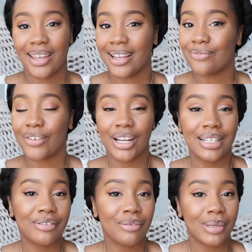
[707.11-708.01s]
it's very
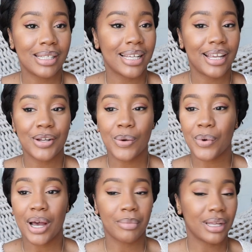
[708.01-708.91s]
easy for me to say, you know
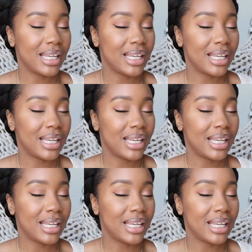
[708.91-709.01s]
what, I'm gonna